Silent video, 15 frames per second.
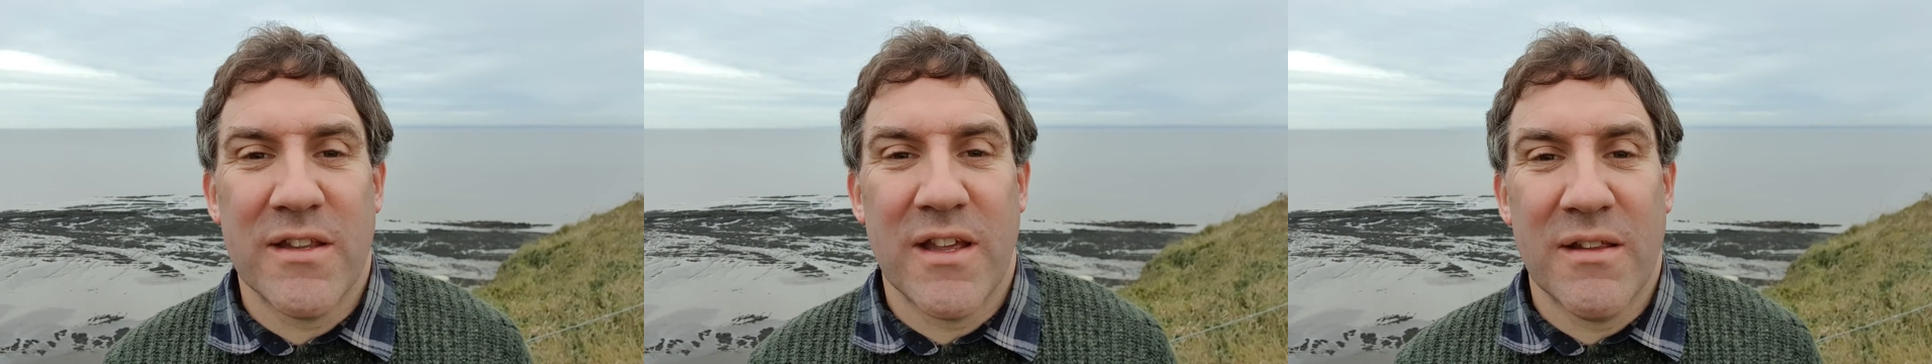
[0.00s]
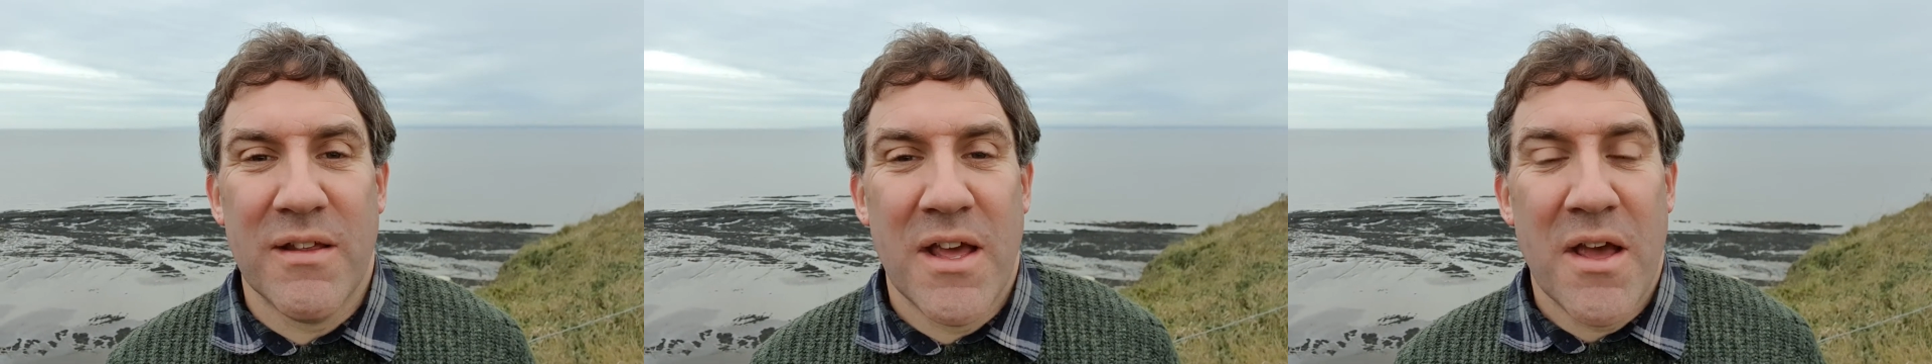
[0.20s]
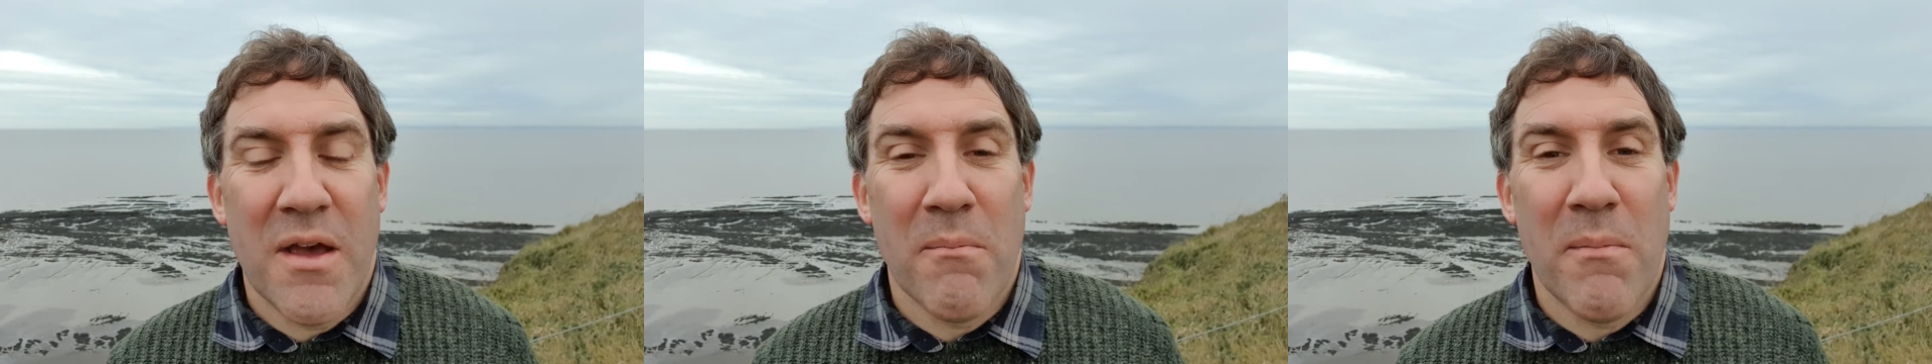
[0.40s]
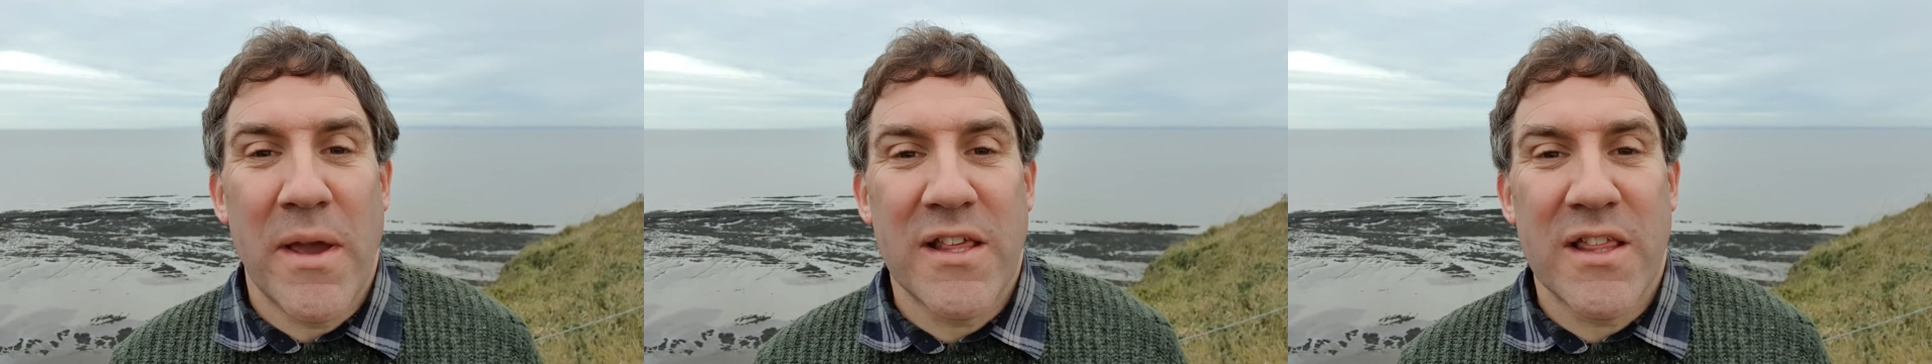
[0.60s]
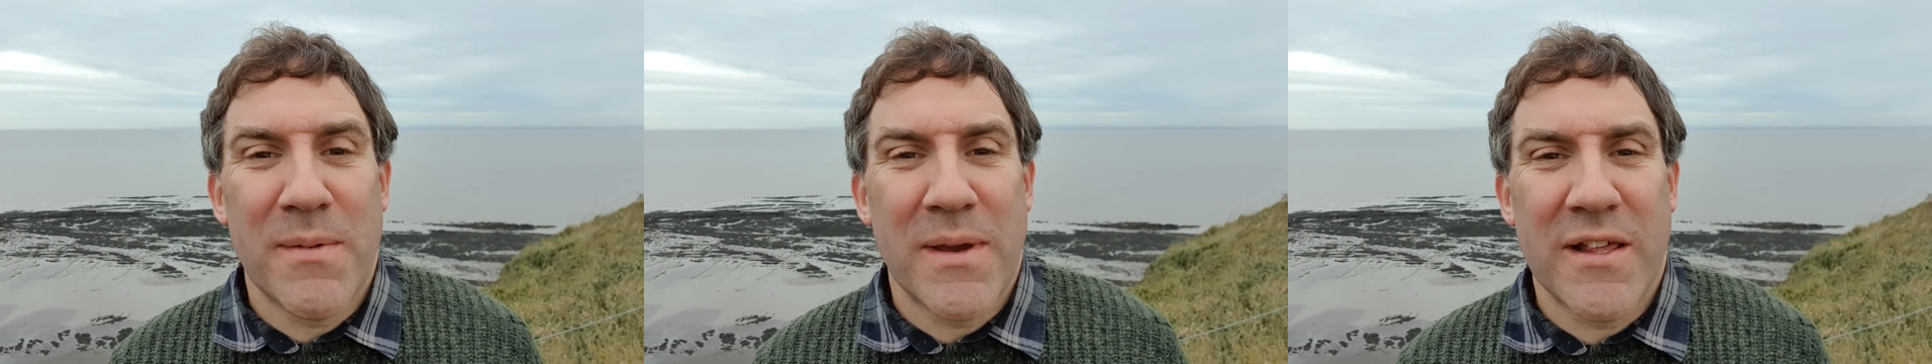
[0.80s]
that
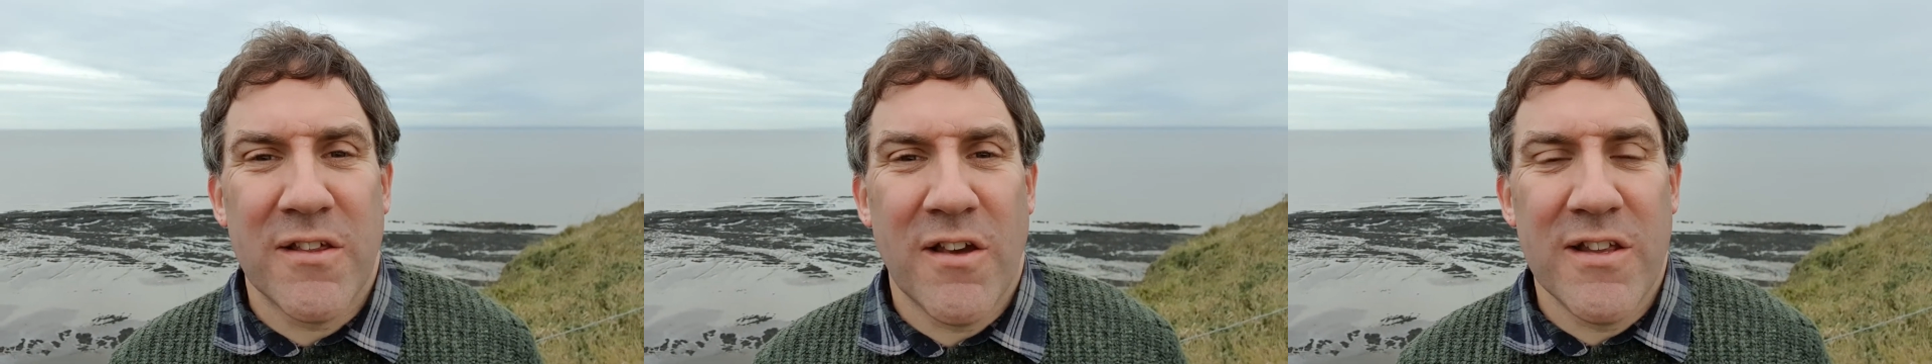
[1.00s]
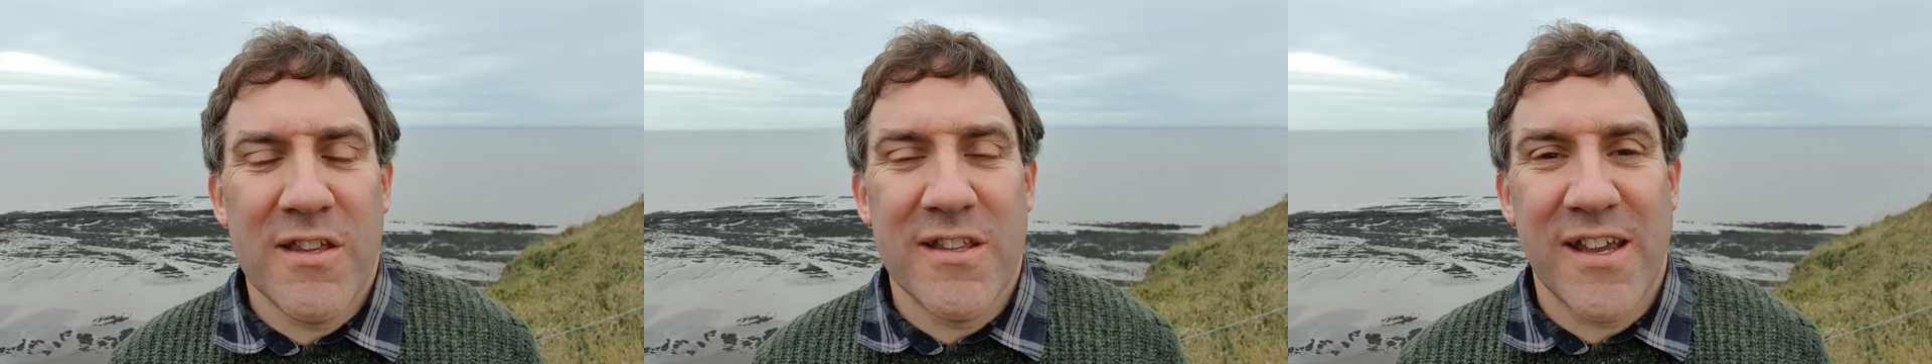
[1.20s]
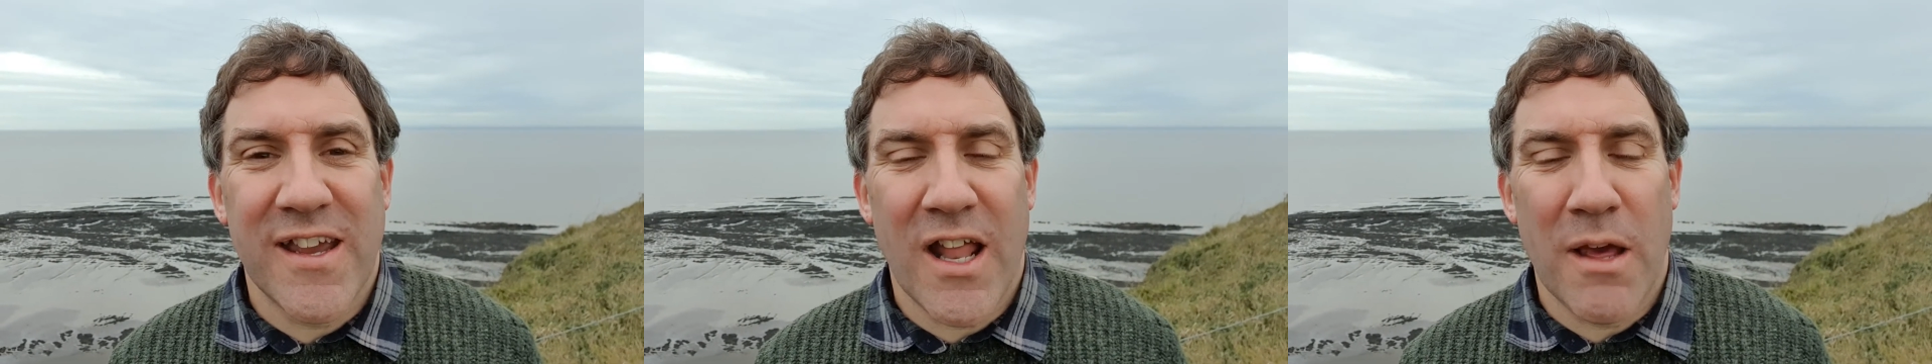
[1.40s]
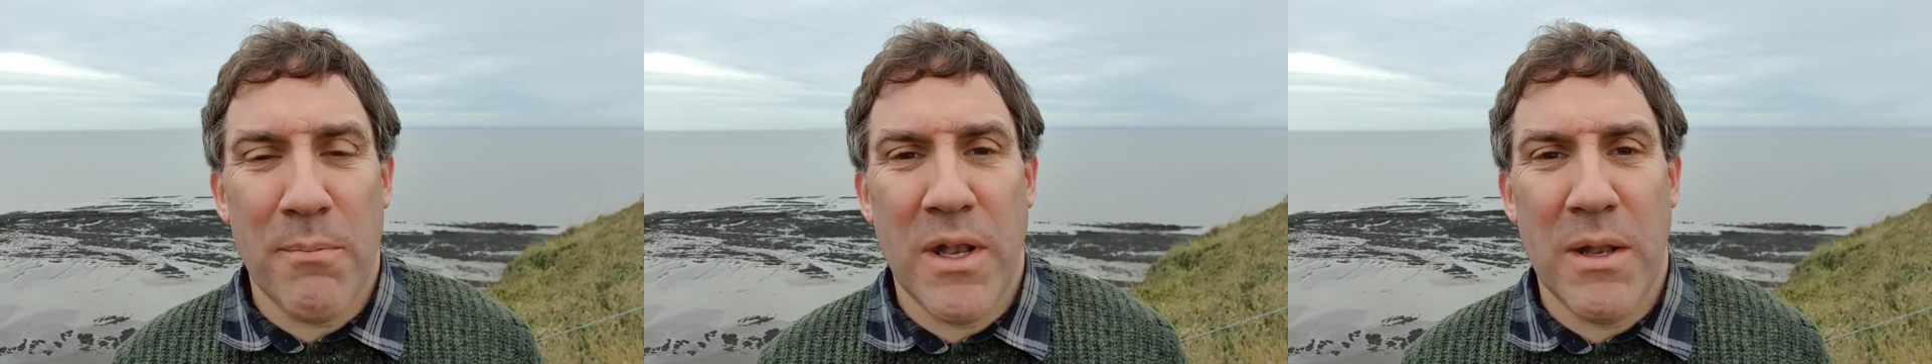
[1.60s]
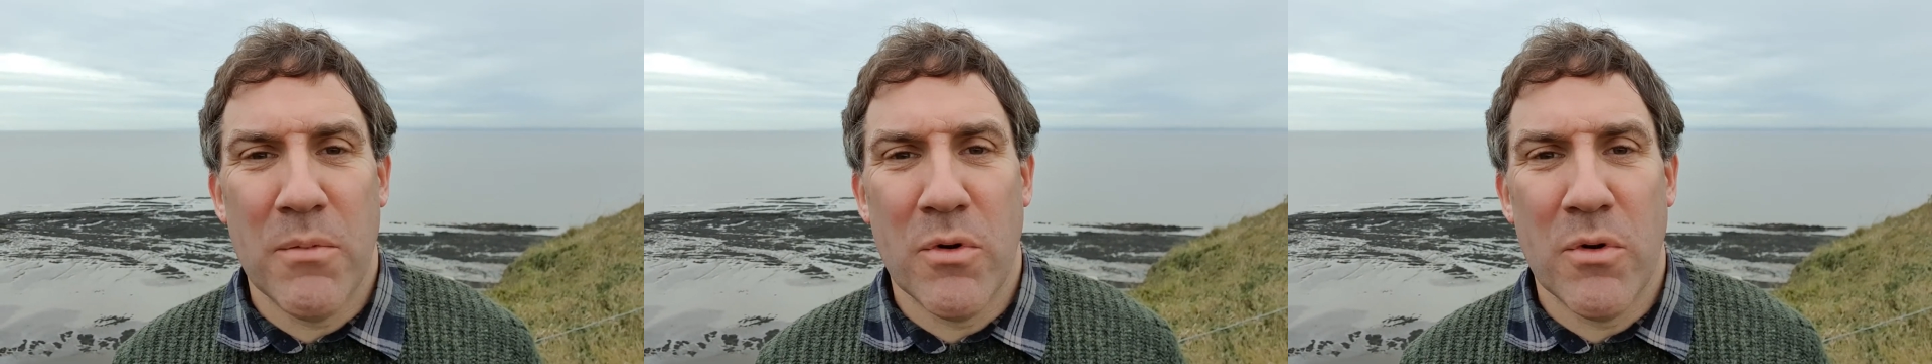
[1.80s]
makes them excited to get up in the